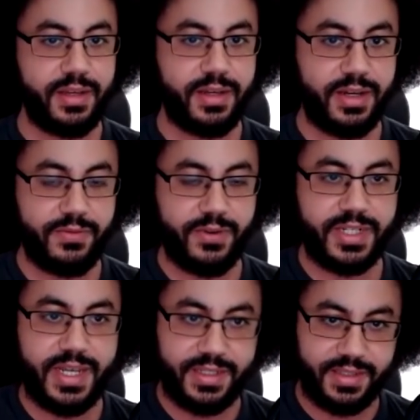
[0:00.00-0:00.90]
uh, for
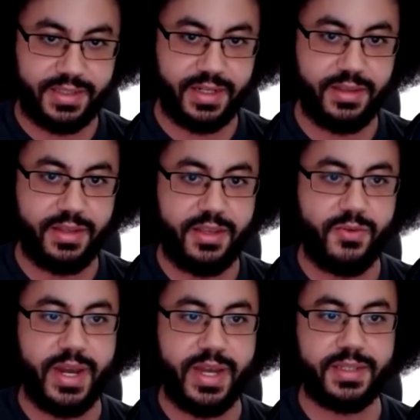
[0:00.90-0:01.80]
tests done in the U
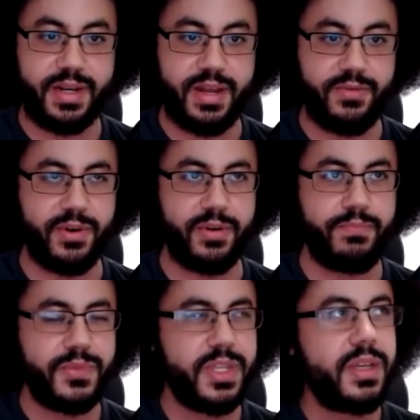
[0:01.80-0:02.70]
S never,
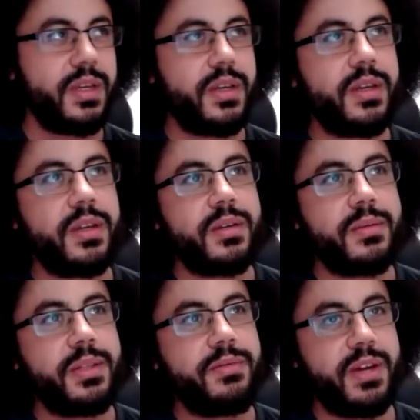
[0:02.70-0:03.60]
I
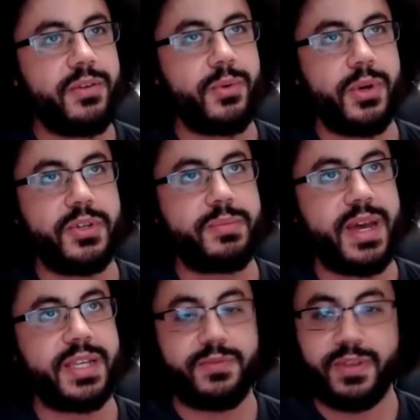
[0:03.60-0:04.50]
believe never rose
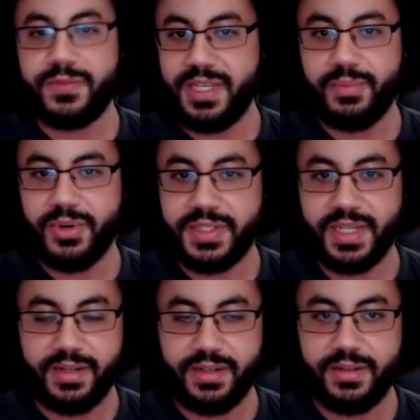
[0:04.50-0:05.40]
past fifteen
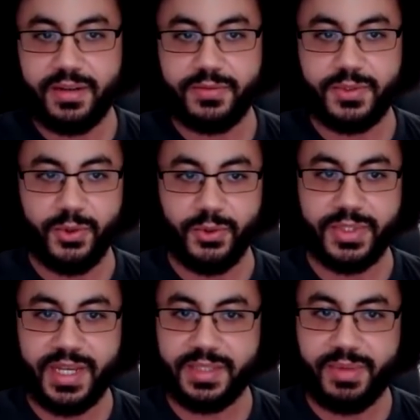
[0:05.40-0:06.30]
percent of total
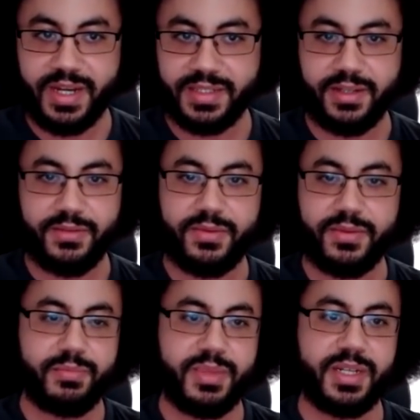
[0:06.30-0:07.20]
test positive
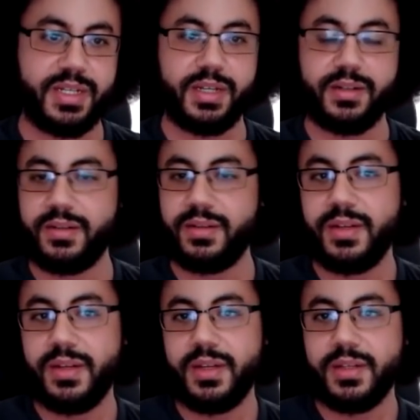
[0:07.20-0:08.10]
being done.
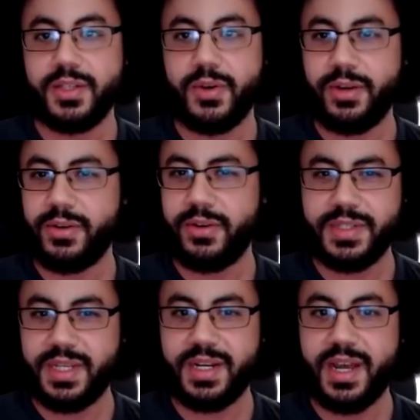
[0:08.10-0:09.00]
So I don't
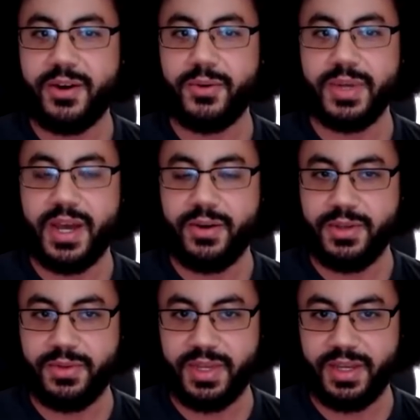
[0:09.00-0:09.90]
understand how, how you
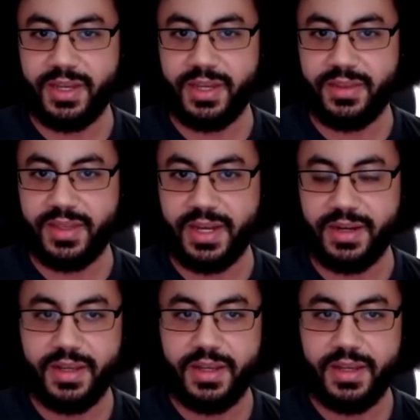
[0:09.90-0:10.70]
think that